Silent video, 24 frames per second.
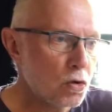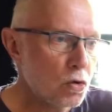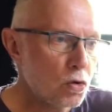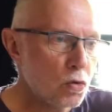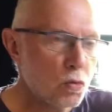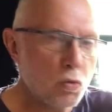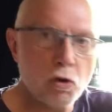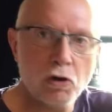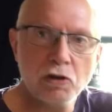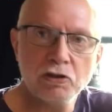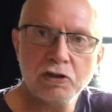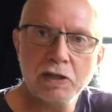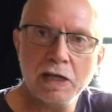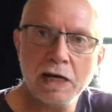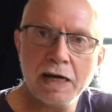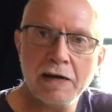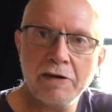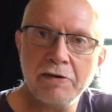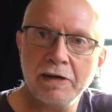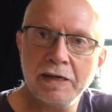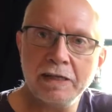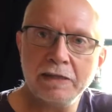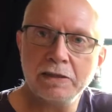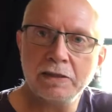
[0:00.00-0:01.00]
was
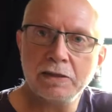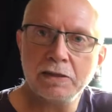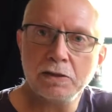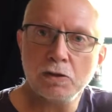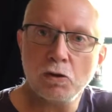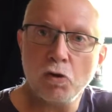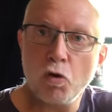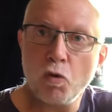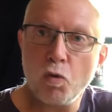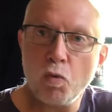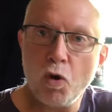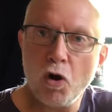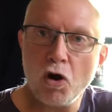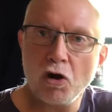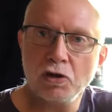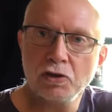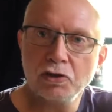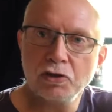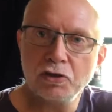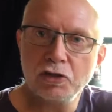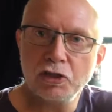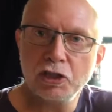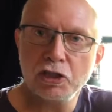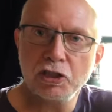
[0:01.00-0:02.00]

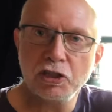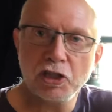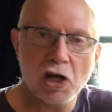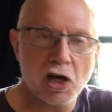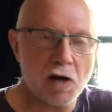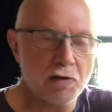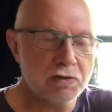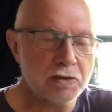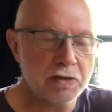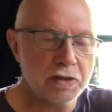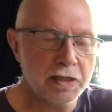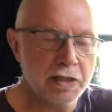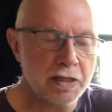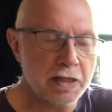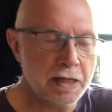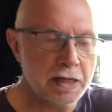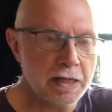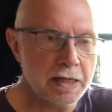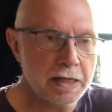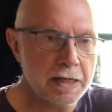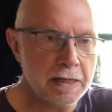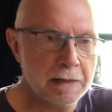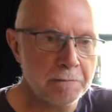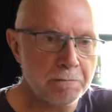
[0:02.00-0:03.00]
just after
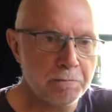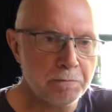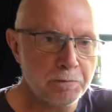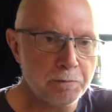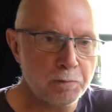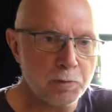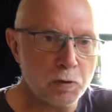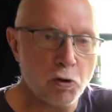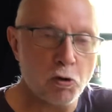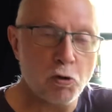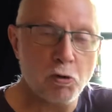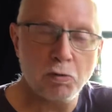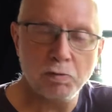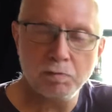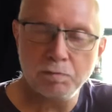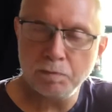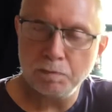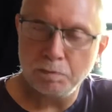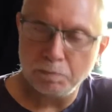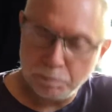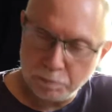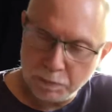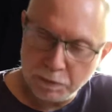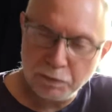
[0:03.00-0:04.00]
or
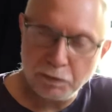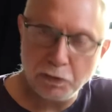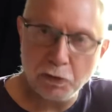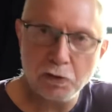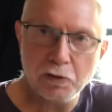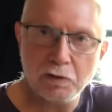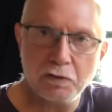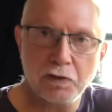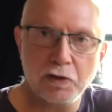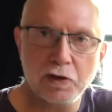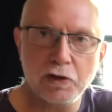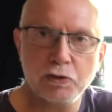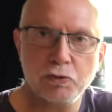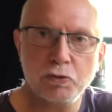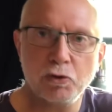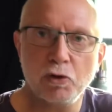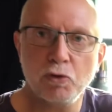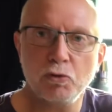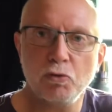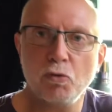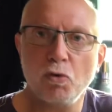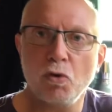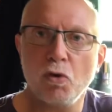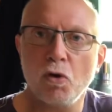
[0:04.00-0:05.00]
before the First
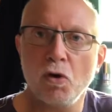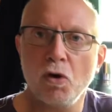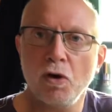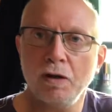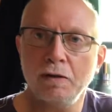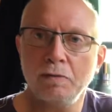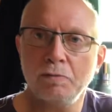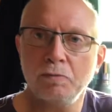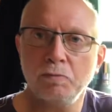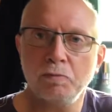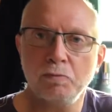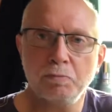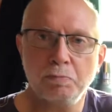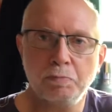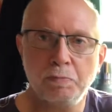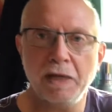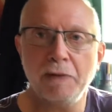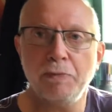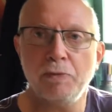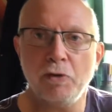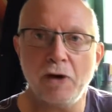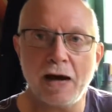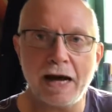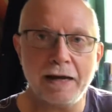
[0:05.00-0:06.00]
World War,
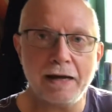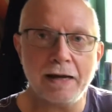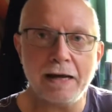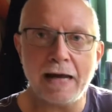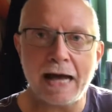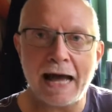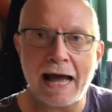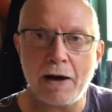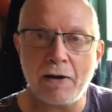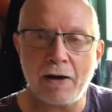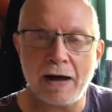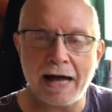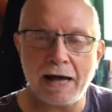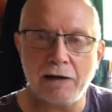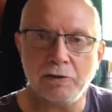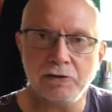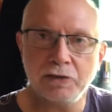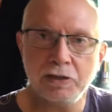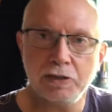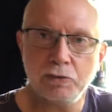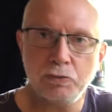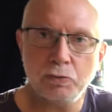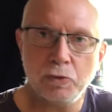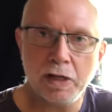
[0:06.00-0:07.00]
people had
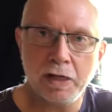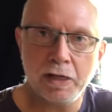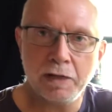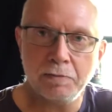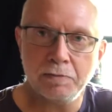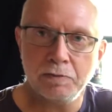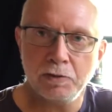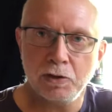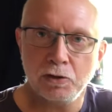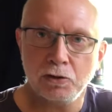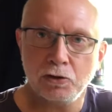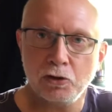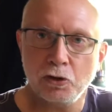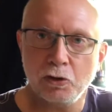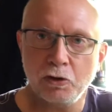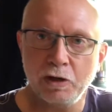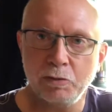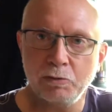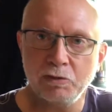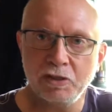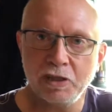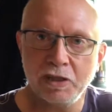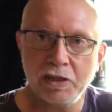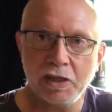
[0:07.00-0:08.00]
outhouses where your toilet
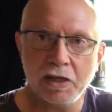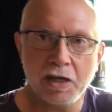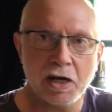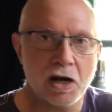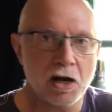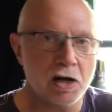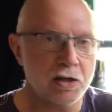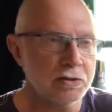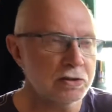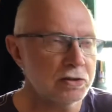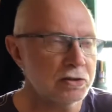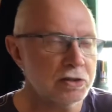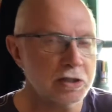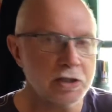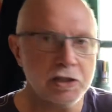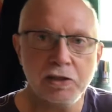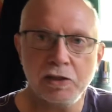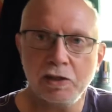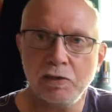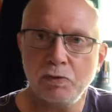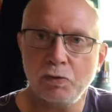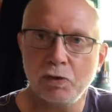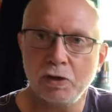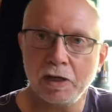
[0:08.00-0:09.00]
was in the garden, so you
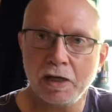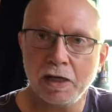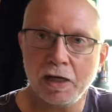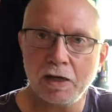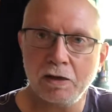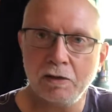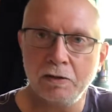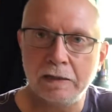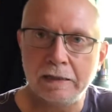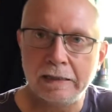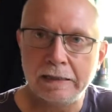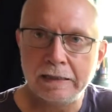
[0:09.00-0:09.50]
didn't want to go